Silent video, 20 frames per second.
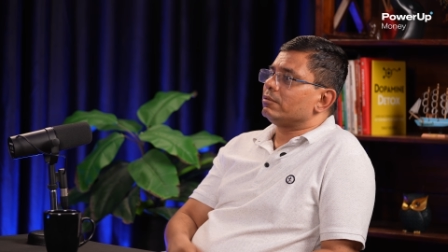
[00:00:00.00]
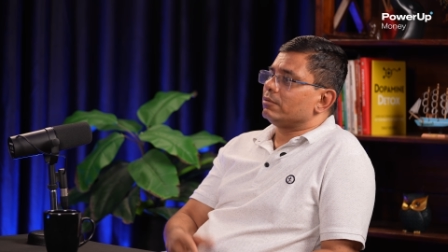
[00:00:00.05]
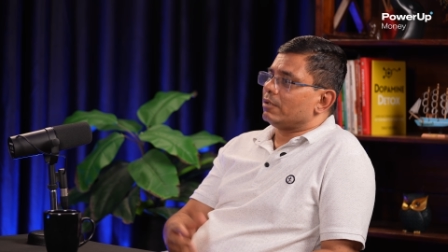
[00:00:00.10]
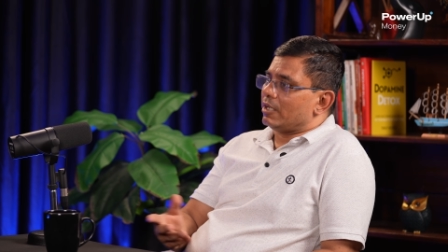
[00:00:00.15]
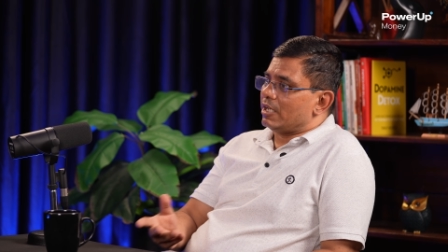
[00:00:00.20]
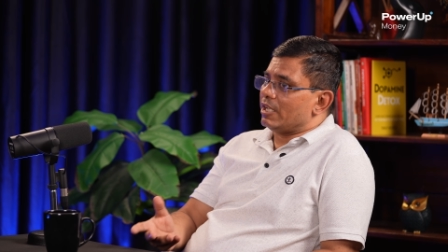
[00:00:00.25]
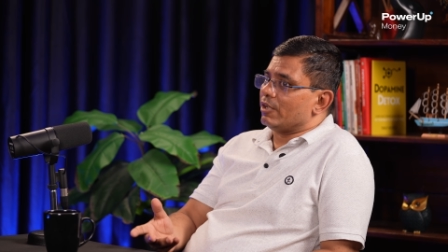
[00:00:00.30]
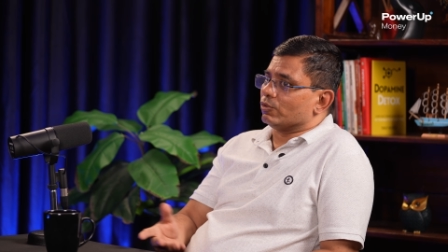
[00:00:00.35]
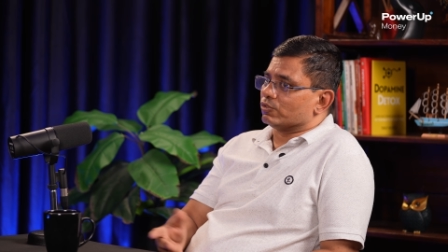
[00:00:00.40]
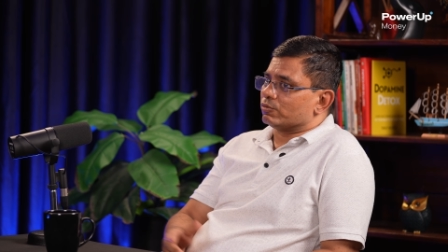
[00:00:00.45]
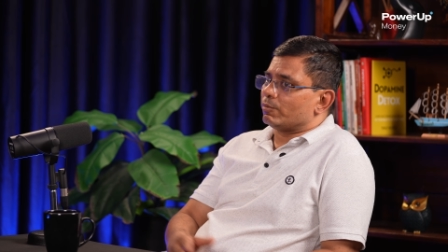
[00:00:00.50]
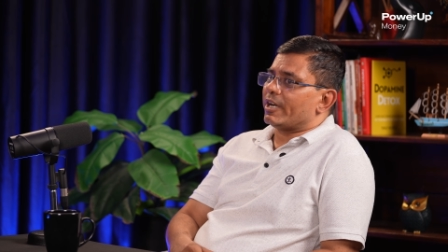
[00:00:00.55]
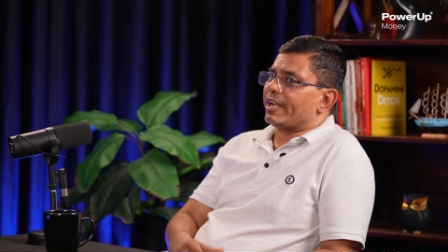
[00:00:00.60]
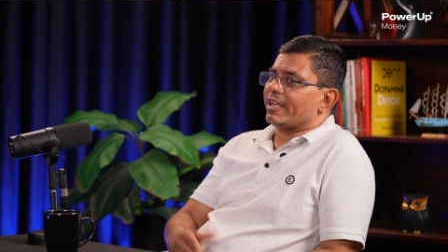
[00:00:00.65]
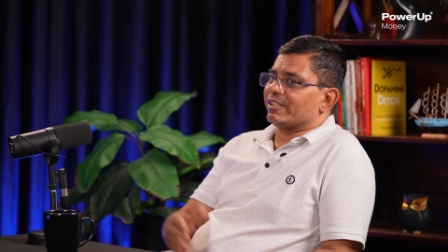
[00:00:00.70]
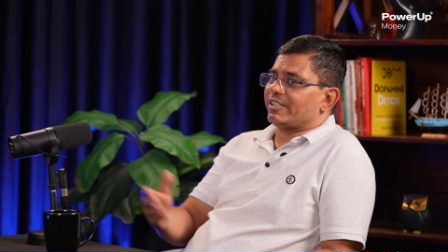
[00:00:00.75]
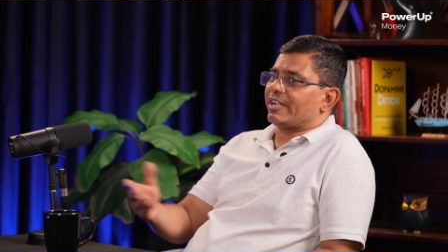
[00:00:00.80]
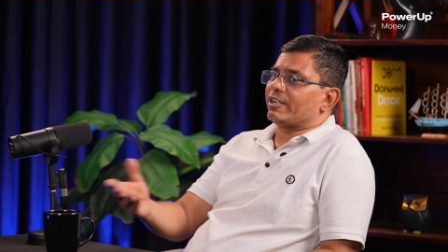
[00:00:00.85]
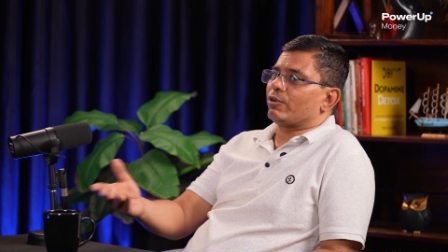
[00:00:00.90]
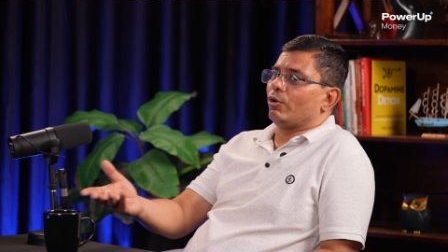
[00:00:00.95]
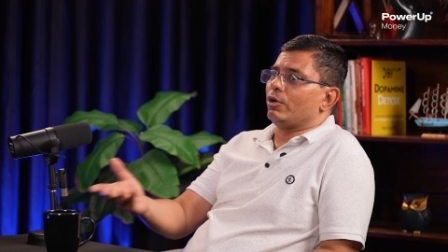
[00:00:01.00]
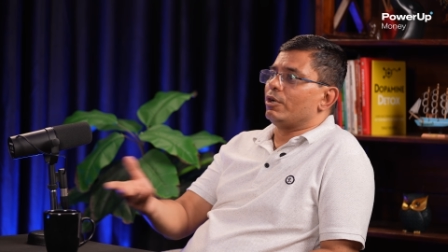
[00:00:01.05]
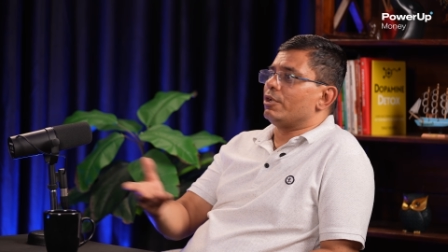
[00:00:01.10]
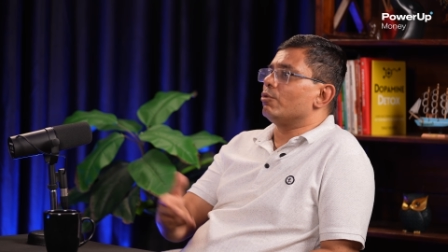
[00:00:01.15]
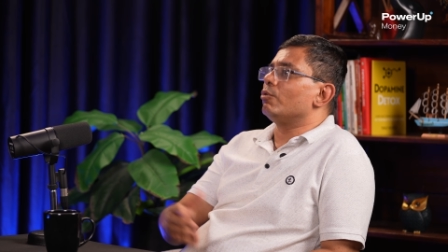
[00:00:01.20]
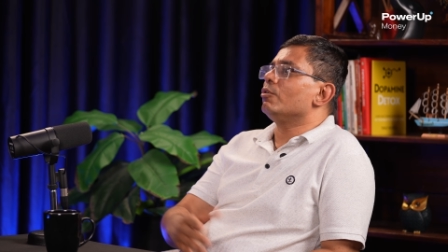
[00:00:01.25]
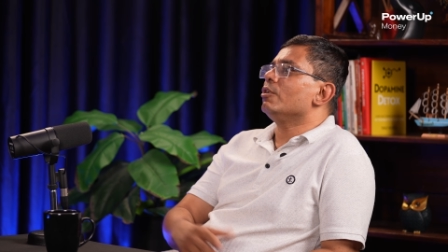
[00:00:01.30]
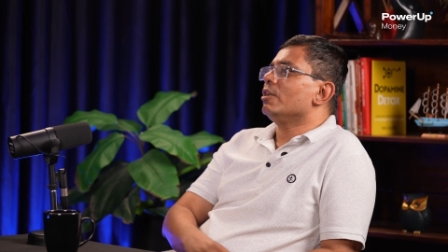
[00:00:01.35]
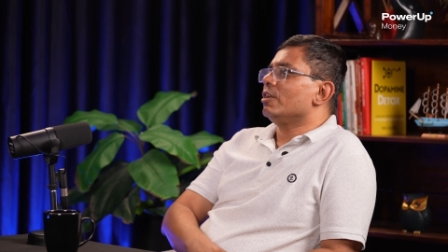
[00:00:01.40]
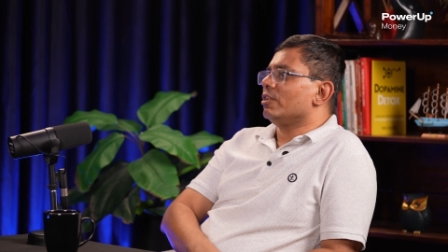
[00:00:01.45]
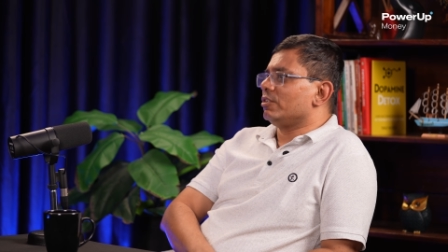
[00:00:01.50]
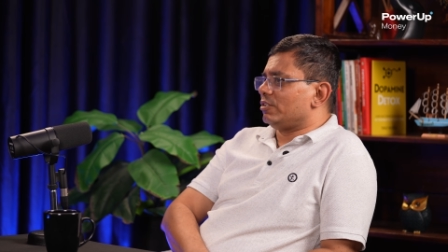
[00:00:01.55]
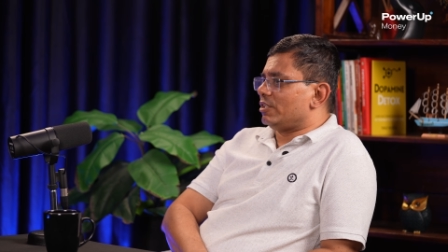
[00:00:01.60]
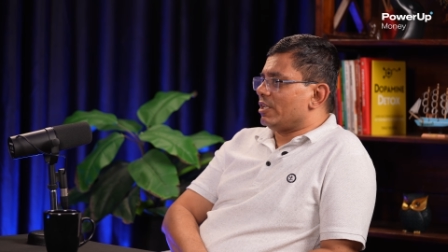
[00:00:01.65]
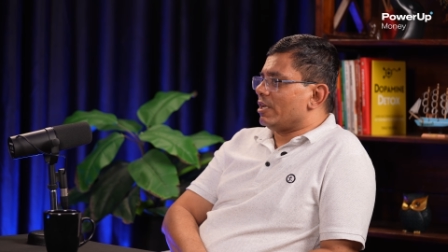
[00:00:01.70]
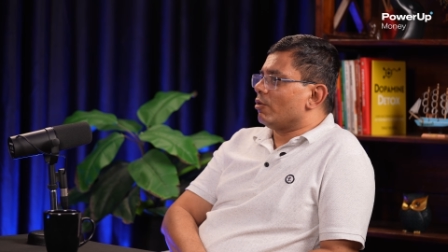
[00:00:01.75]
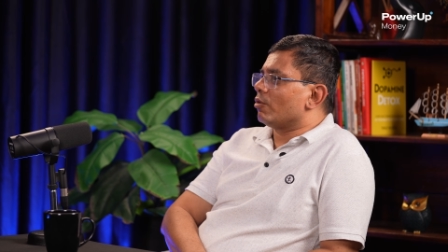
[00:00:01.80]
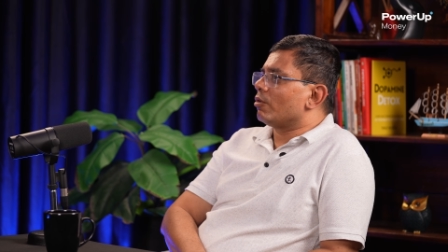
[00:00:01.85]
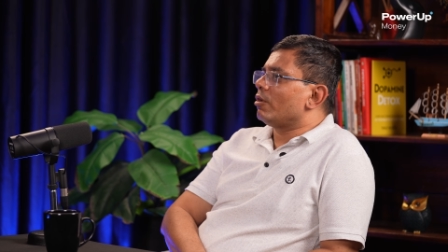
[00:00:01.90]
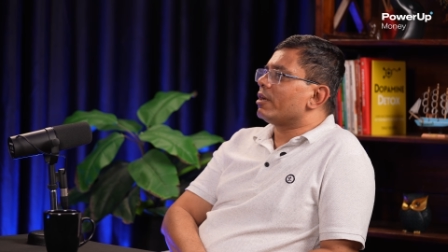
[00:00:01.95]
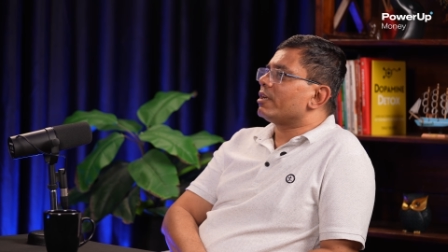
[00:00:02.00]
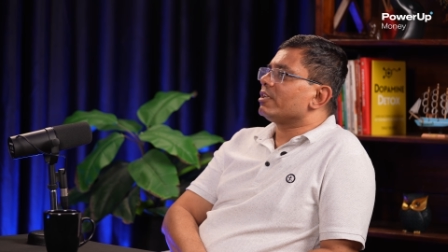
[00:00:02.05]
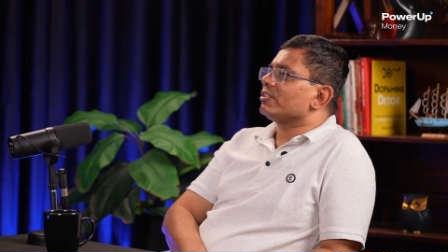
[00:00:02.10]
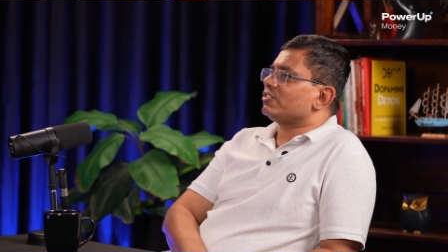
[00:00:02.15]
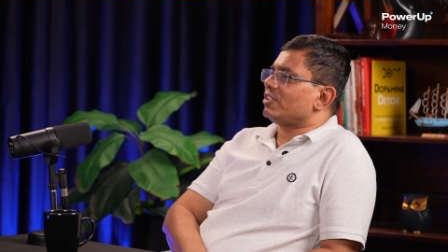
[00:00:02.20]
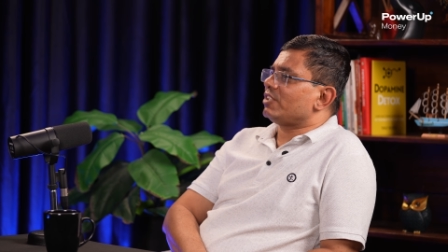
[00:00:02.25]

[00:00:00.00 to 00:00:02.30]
leaves, but as I told you, they have got a